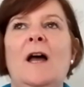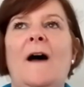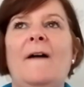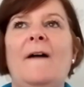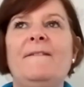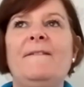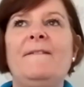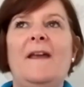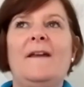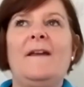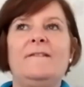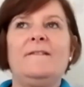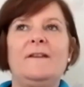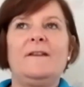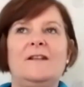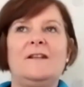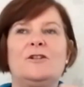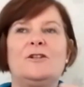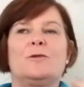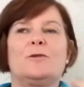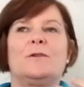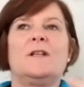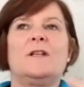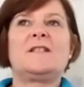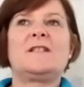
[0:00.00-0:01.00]
And then you
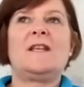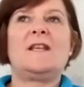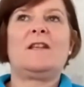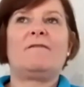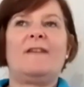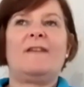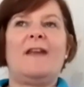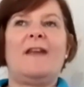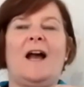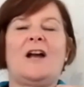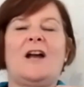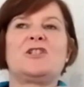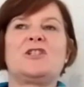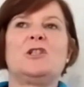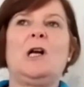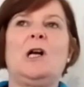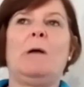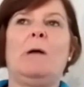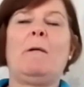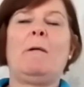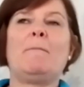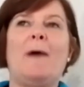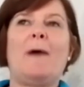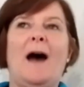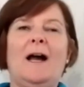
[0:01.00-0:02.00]
sort of see the reaction
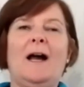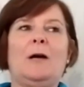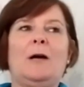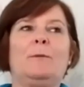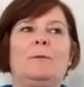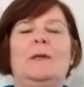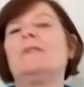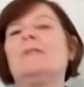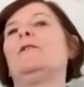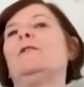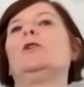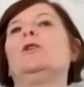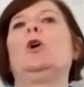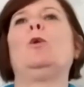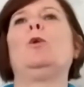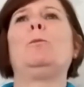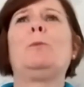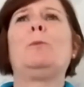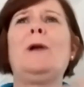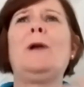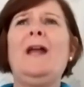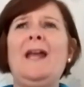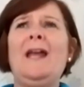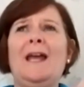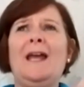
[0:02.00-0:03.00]
coming back whenever they go,
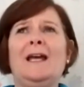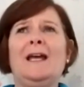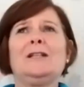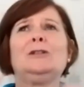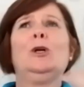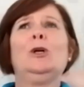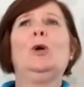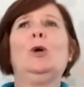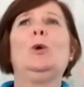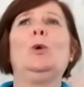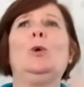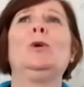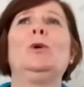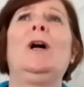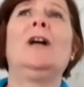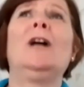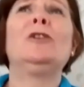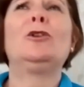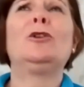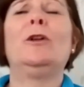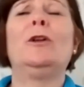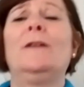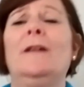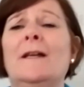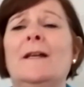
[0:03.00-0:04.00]
no, can't
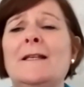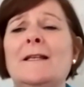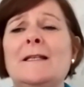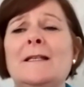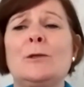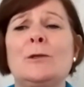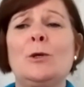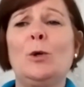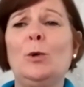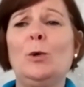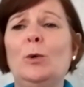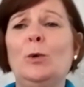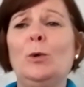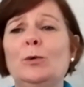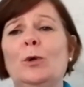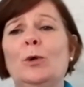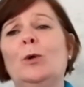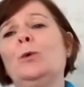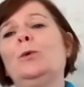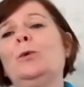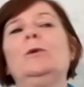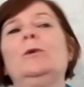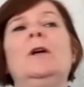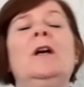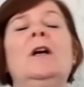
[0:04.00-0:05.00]
do this,
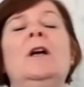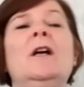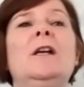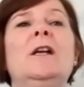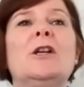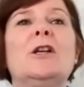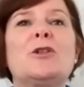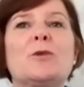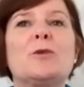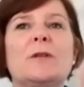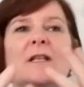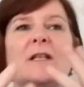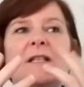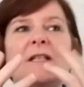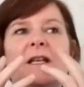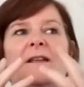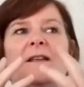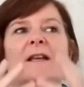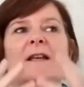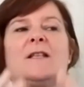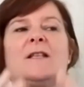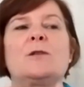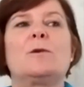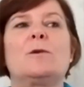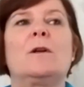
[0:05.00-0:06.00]
no. You sort of see
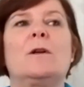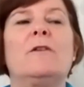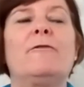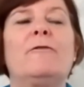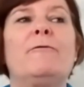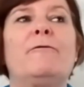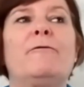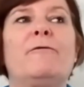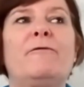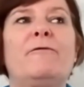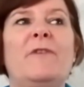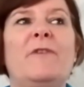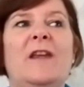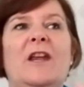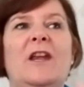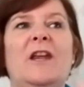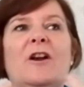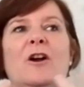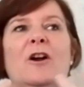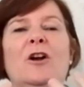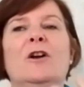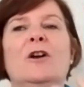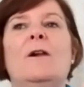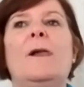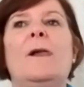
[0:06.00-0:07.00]
this sort of
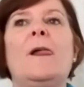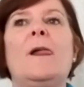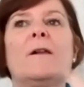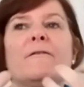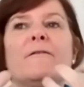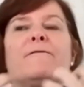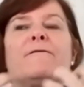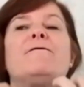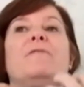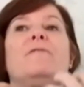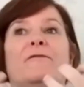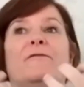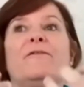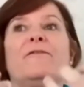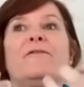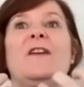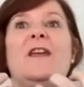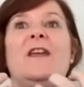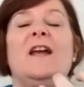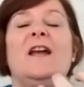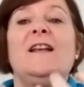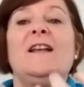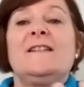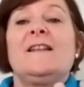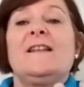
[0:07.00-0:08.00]
fear, it
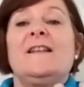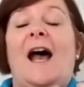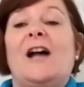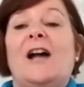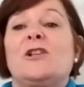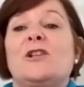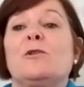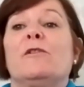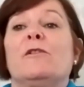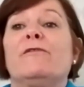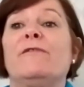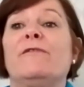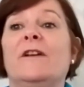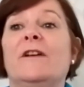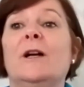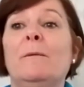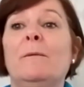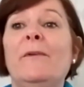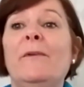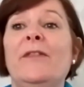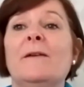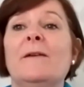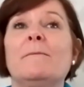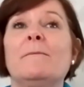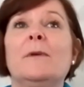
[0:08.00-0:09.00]
is actual fear
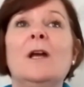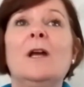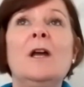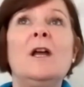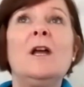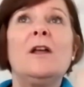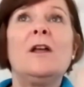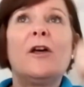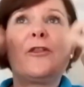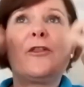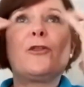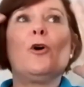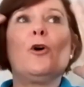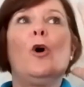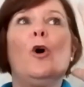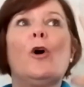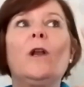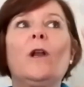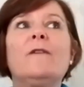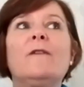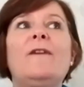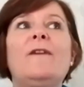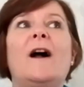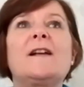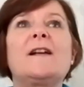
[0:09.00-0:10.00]
with them, the thought
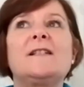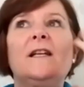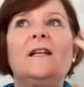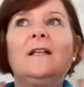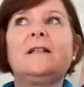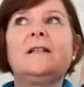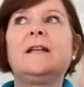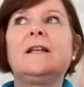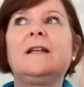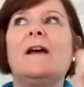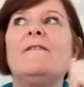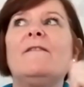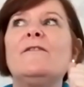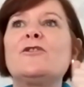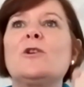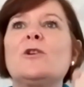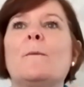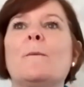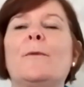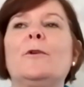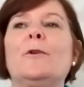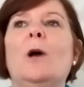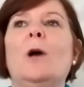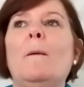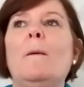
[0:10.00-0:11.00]
of actually giving
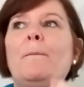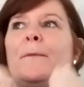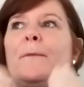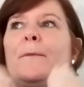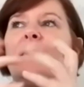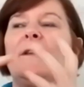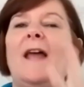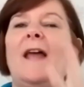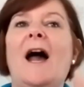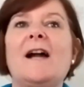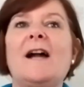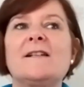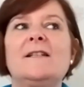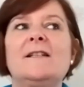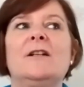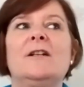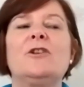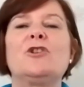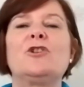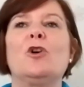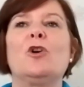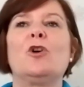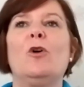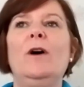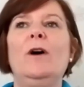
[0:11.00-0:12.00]
something up that they actually
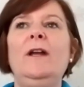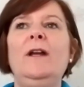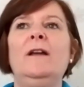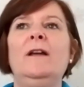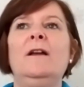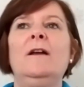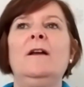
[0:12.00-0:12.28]
enjoy.